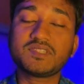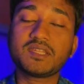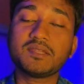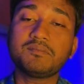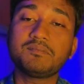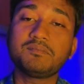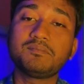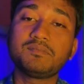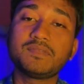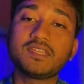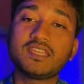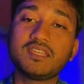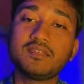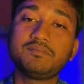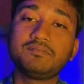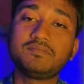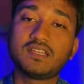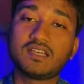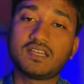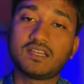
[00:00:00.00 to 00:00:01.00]

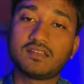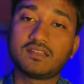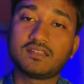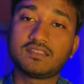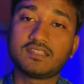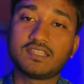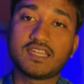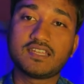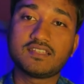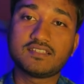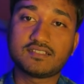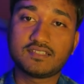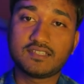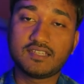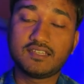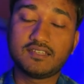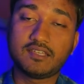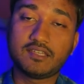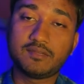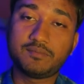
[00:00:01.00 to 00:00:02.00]

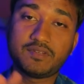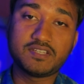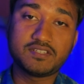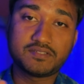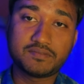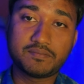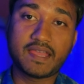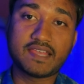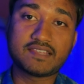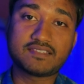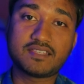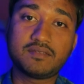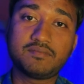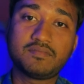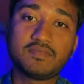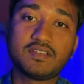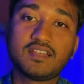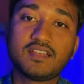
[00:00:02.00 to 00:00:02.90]
if it is massive,